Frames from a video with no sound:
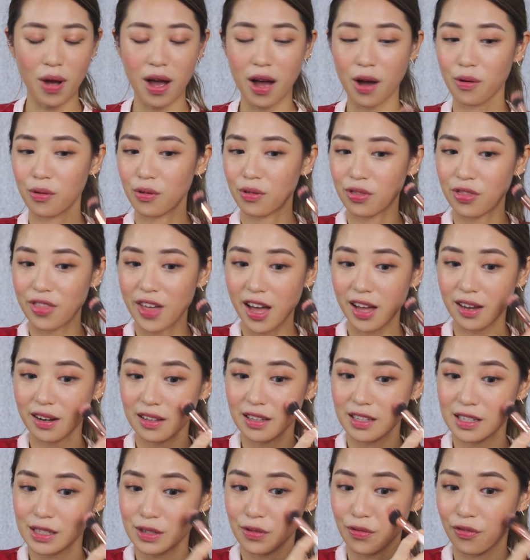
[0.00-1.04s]
Wow,
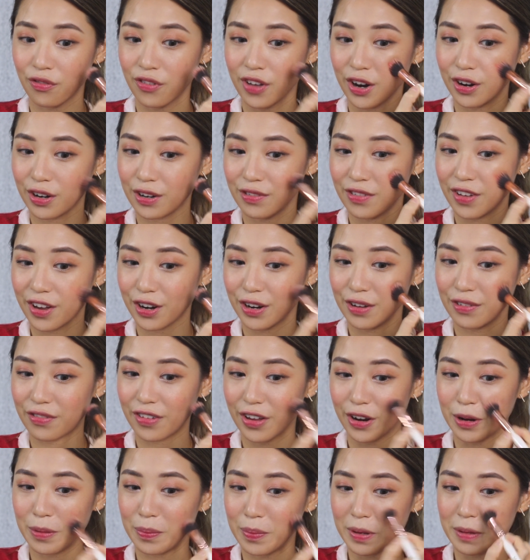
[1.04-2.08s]
that is very,
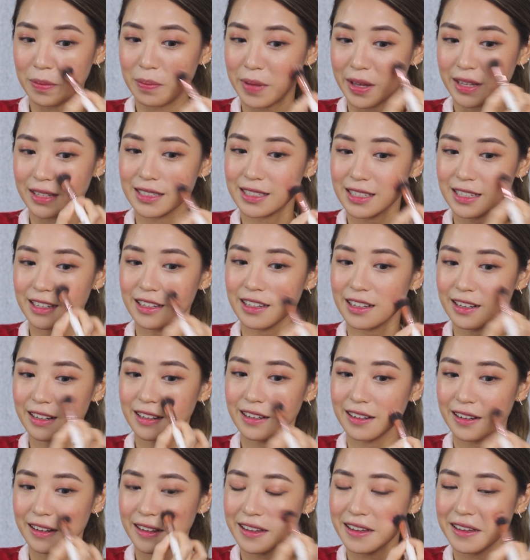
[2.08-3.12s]
very, very
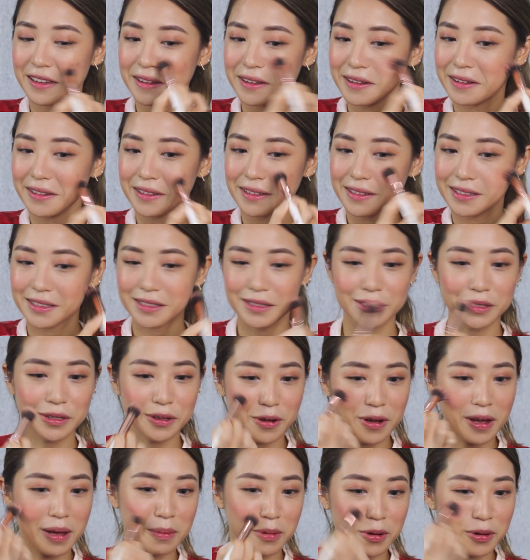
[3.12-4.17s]
pigmented.
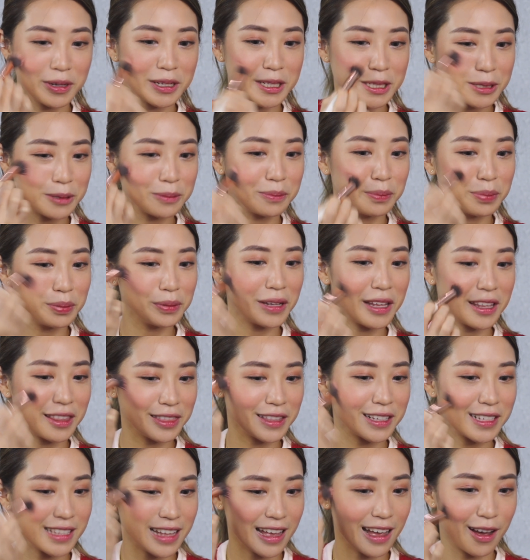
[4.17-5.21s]
So I'm going to
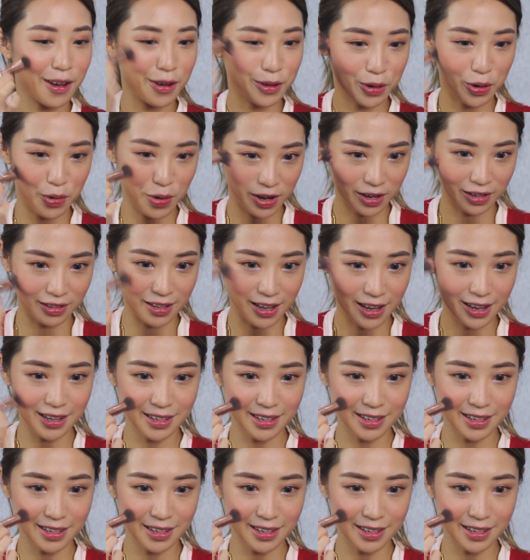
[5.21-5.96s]
blend this out quite a